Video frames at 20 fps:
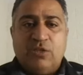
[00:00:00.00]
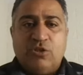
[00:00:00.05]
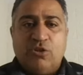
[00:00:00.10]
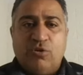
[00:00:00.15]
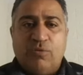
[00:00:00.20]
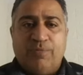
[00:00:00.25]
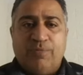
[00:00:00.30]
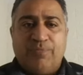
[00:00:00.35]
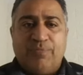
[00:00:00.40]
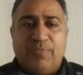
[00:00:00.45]

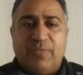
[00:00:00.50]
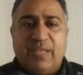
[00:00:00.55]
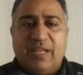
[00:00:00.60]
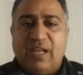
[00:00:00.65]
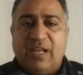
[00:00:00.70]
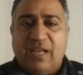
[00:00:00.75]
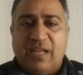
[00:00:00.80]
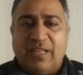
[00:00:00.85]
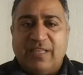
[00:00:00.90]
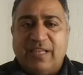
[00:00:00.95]
So
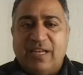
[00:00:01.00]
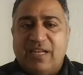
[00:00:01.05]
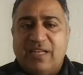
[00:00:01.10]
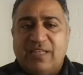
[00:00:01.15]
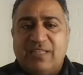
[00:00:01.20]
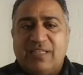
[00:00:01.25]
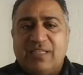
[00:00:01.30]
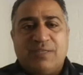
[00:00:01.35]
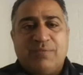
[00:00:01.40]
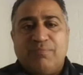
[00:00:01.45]
there
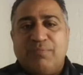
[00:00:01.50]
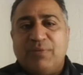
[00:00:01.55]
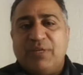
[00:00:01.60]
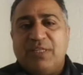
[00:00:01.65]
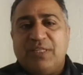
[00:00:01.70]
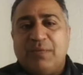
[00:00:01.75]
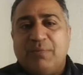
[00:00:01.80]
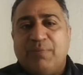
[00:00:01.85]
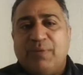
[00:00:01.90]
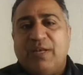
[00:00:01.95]
exist
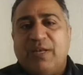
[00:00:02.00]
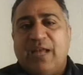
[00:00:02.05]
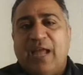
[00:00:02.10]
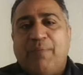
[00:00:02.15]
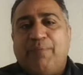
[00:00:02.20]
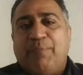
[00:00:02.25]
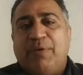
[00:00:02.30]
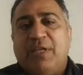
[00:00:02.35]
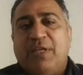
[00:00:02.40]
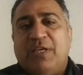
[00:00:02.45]
multiple
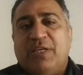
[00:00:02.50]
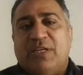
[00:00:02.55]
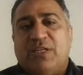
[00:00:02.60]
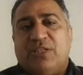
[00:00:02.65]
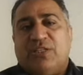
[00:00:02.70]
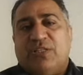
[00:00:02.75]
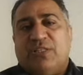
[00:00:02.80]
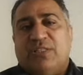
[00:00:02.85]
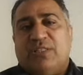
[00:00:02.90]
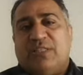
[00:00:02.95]

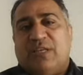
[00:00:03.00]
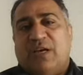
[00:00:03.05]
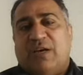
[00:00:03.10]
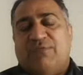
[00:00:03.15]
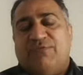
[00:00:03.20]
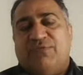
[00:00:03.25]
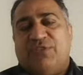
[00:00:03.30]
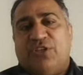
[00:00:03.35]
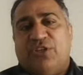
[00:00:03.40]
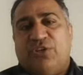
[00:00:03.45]
applications
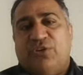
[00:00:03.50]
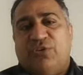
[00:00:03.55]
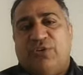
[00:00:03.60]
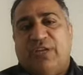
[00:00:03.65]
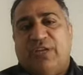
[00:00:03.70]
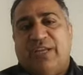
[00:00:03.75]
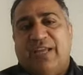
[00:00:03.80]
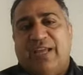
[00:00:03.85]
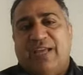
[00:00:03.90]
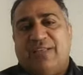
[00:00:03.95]
of
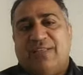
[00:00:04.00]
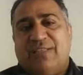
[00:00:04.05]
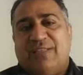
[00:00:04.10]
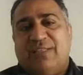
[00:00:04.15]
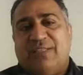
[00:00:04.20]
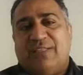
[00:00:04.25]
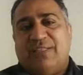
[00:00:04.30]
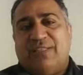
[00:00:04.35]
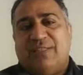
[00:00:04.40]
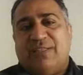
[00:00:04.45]
securing
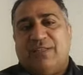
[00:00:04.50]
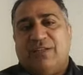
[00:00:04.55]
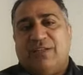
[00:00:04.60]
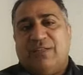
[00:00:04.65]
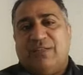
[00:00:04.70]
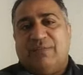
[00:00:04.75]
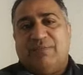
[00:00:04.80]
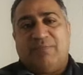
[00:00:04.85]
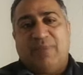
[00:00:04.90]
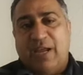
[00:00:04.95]
assets.
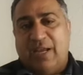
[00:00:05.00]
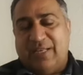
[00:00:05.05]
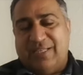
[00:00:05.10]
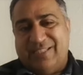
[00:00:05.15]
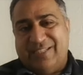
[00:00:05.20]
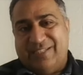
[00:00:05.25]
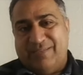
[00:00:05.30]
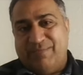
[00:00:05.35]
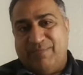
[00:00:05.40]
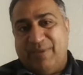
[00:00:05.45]

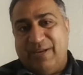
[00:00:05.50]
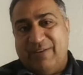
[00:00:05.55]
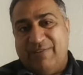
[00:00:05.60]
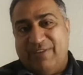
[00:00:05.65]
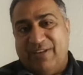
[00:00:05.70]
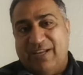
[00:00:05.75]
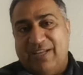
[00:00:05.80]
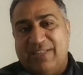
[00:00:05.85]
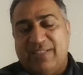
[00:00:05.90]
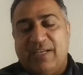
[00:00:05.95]

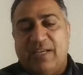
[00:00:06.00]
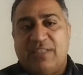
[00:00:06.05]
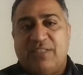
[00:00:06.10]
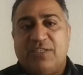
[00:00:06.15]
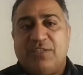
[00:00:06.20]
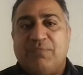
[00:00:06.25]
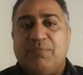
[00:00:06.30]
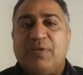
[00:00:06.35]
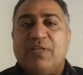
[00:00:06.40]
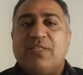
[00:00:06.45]
When I say
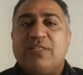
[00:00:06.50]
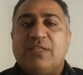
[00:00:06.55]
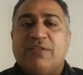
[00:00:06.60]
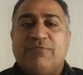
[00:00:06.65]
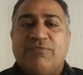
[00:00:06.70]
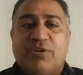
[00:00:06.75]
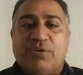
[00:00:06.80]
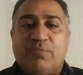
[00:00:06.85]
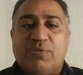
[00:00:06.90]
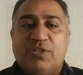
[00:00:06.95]
asset means
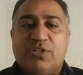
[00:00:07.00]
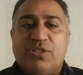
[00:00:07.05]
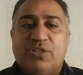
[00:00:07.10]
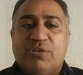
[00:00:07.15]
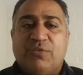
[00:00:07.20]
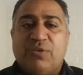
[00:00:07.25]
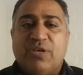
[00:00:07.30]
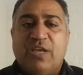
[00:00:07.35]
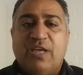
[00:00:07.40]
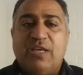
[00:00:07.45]

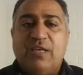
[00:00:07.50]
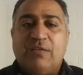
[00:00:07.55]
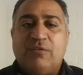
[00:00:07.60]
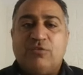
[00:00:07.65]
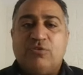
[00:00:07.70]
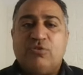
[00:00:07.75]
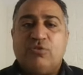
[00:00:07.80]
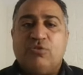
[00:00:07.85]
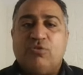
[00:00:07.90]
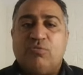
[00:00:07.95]
information. Okay,
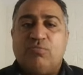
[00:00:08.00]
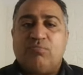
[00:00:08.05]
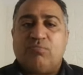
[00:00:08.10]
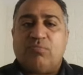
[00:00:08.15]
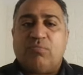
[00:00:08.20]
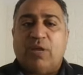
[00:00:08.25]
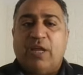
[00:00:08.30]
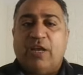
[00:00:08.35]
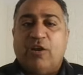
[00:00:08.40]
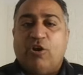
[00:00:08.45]
so
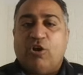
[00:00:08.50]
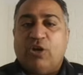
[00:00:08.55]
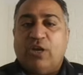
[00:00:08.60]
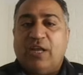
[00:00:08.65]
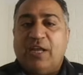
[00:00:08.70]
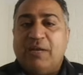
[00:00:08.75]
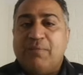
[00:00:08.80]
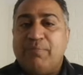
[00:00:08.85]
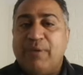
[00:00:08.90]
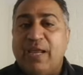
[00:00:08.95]
in
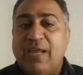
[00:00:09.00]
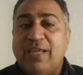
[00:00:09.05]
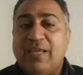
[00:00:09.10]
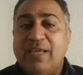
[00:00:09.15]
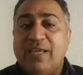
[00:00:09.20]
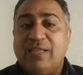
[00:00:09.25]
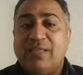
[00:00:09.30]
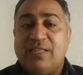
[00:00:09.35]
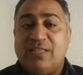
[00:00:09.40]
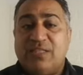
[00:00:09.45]
online
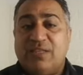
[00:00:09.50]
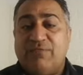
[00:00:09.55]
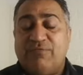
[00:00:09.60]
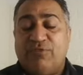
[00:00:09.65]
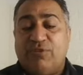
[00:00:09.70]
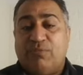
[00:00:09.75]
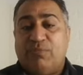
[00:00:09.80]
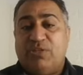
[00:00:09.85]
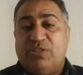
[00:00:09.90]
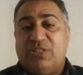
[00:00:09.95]
banking, this
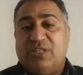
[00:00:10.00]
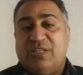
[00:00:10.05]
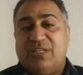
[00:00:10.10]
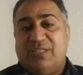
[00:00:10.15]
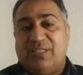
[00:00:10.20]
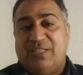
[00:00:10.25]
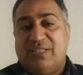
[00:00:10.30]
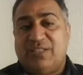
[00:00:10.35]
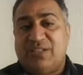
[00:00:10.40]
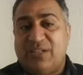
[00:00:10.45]
information
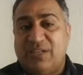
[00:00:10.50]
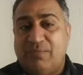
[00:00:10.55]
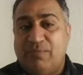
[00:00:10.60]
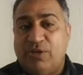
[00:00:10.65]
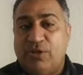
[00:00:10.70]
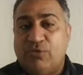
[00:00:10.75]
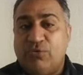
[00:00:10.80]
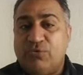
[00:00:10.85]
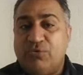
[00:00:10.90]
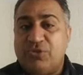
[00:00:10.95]
is
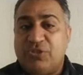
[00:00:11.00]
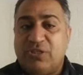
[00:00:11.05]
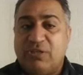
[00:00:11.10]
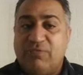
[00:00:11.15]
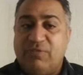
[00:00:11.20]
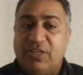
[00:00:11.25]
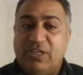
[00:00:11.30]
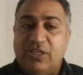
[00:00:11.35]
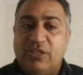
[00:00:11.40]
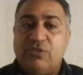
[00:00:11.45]
extremely
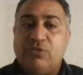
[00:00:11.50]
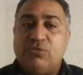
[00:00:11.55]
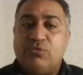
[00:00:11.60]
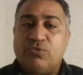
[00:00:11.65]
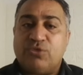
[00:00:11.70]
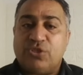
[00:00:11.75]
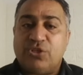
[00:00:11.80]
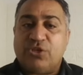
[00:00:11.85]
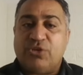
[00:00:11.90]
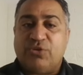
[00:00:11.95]
crucial. We need
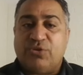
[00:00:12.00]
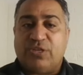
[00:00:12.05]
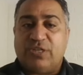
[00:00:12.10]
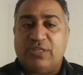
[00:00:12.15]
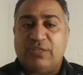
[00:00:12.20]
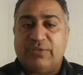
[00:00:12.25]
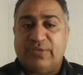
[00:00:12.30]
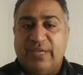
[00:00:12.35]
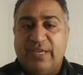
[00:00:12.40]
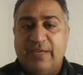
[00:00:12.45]
to secure
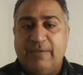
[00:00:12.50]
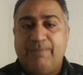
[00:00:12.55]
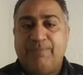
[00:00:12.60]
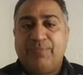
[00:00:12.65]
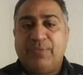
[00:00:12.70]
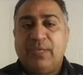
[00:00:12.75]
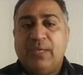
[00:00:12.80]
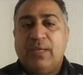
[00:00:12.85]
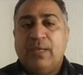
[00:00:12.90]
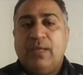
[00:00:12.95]
it. Okay,